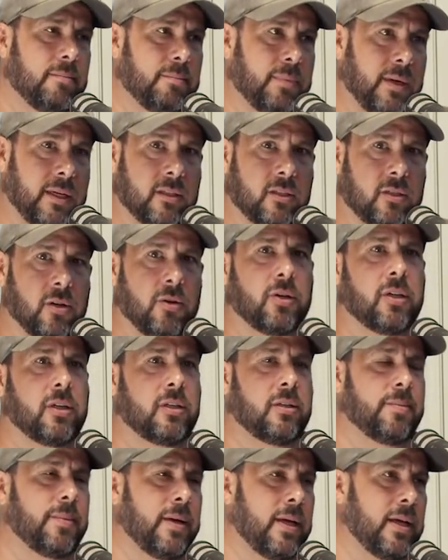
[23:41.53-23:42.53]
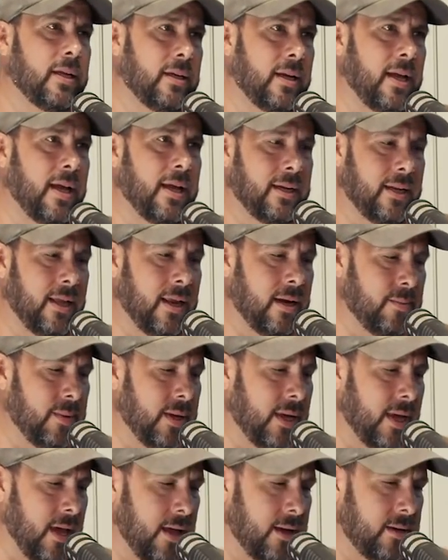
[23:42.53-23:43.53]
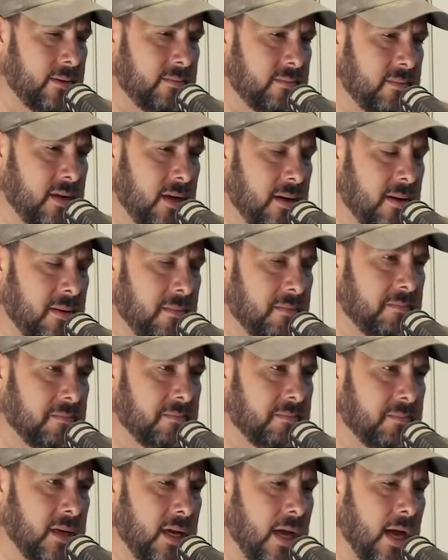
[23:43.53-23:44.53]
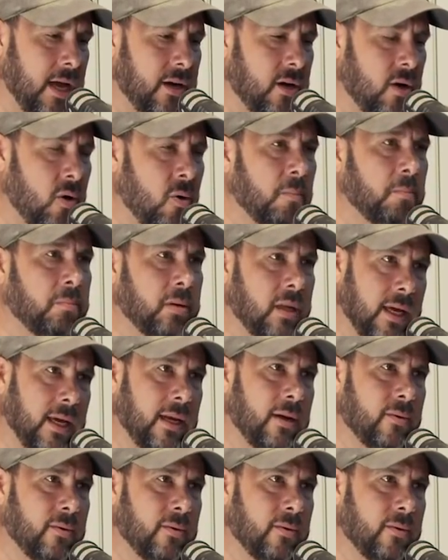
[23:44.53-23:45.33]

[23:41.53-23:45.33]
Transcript: being so good to me and letting me get behind home plate.